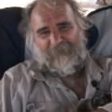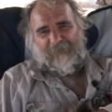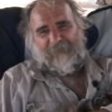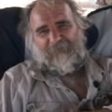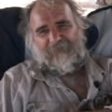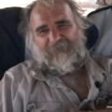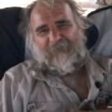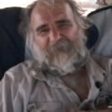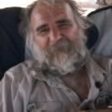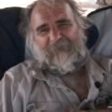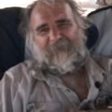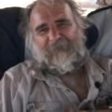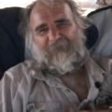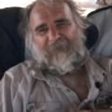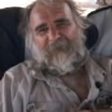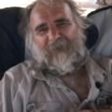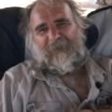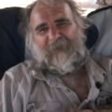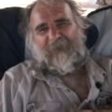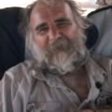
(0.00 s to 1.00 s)
He said,
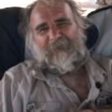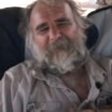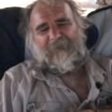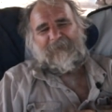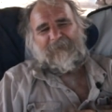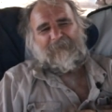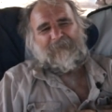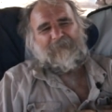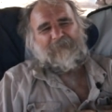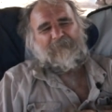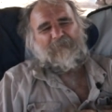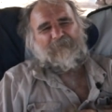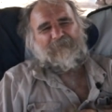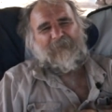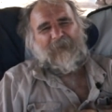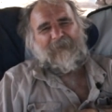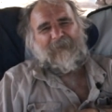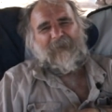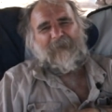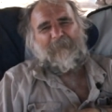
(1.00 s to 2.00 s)
"I got a
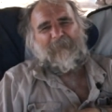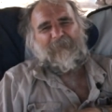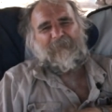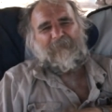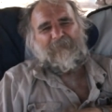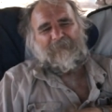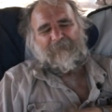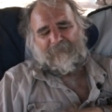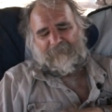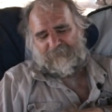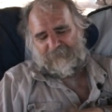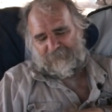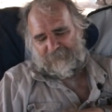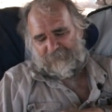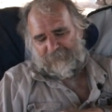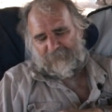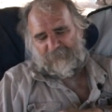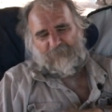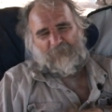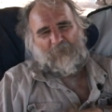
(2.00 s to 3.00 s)
two-ton emerald
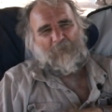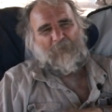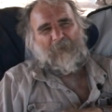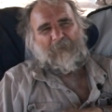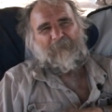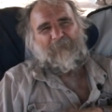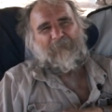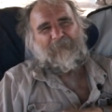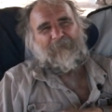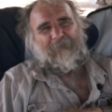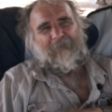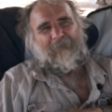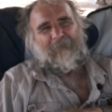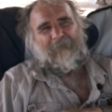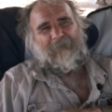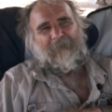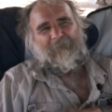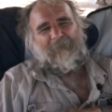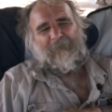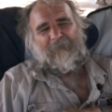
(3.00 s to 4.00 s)
to work for you,
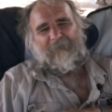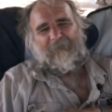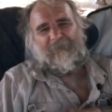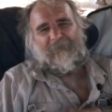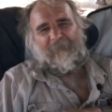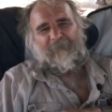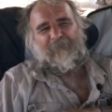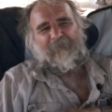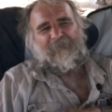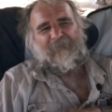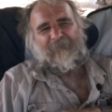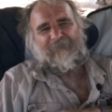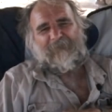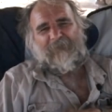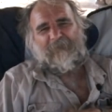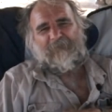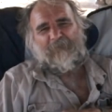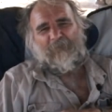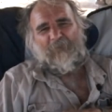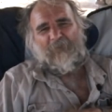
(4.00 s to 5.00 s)
if you
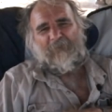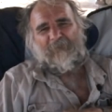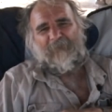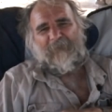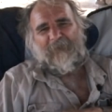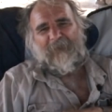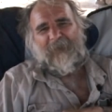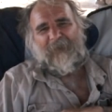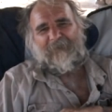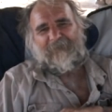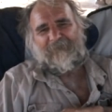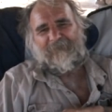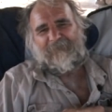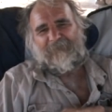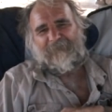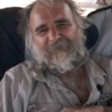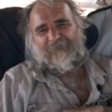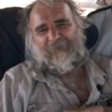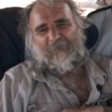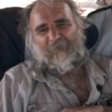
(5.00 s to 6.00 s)
decide to work for us."
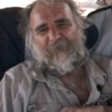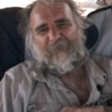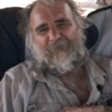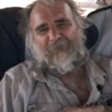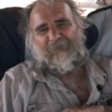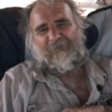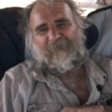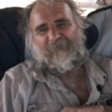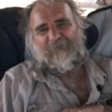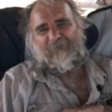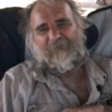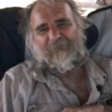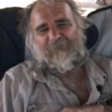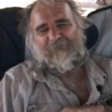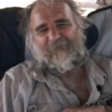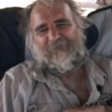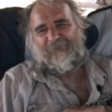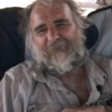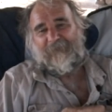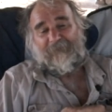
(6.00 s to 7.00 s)
I said, "What do you have to
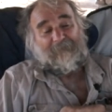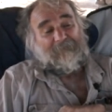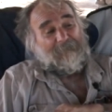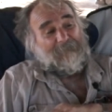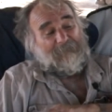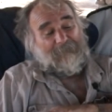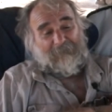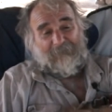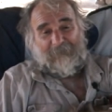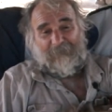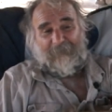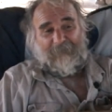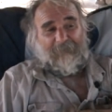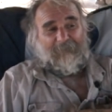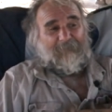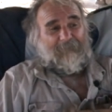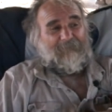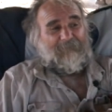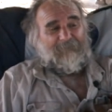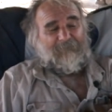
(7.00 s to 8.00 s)
do?" He said,
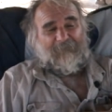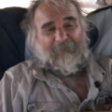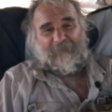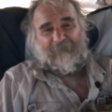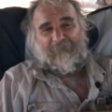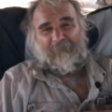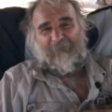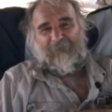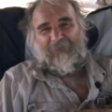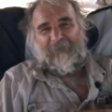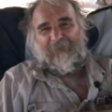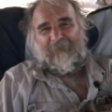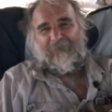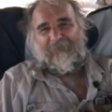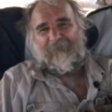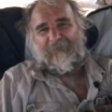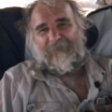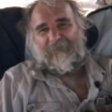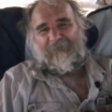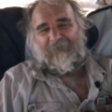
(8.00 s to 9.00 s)
"You had to
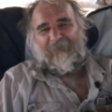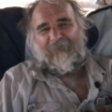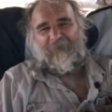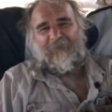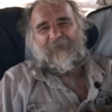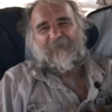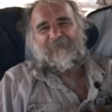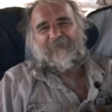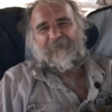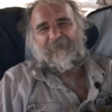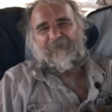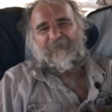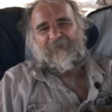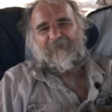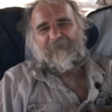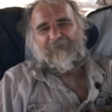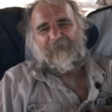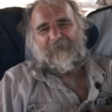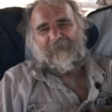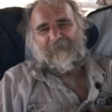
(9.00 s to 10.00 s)
be a head of
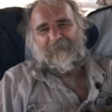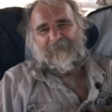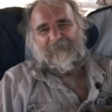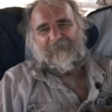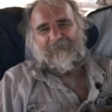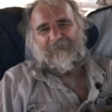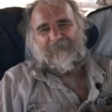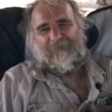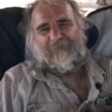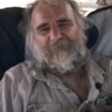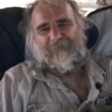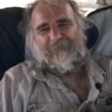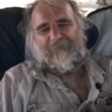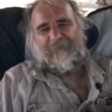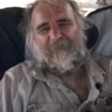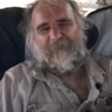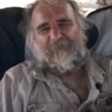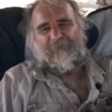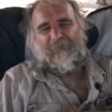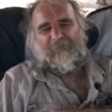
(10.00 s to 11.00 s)
security
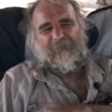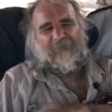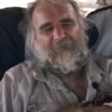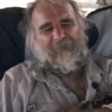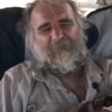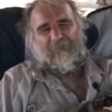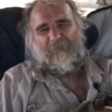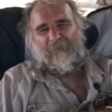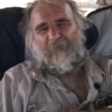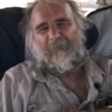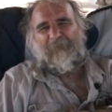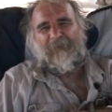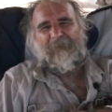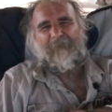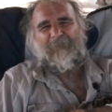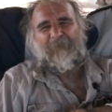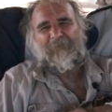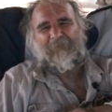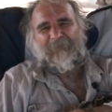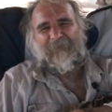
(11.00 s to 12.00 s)
for the Colombian
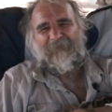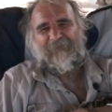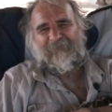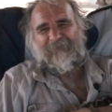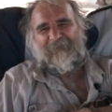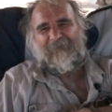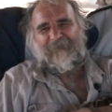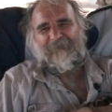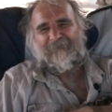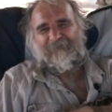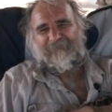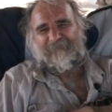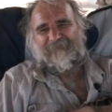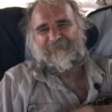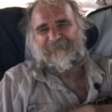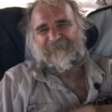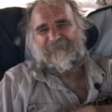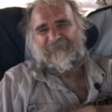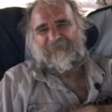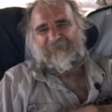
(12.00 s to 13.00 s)
Emerald Cartel."
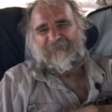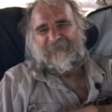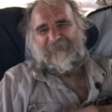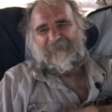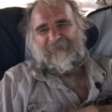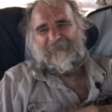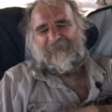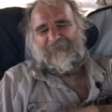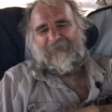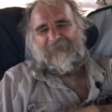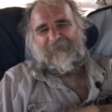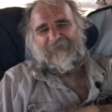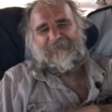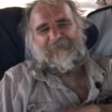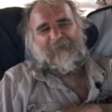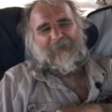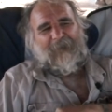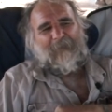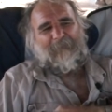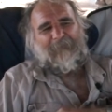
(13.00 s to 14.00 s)
And I
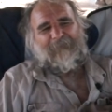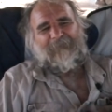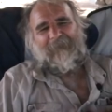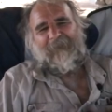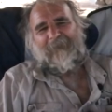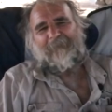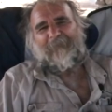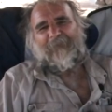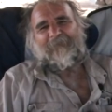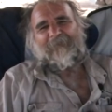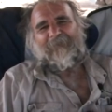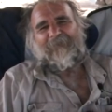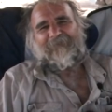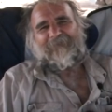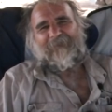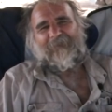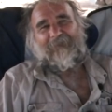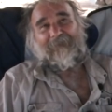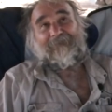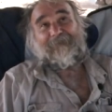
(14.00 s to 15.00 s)
said, "How big the emerald
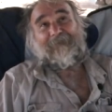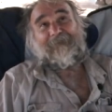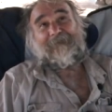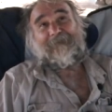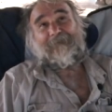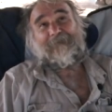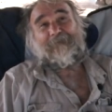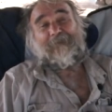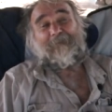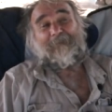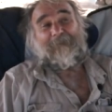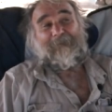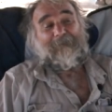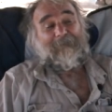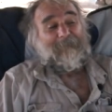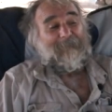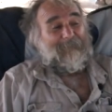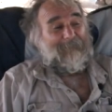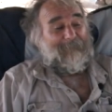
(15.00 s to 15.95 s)
is?" And he told me,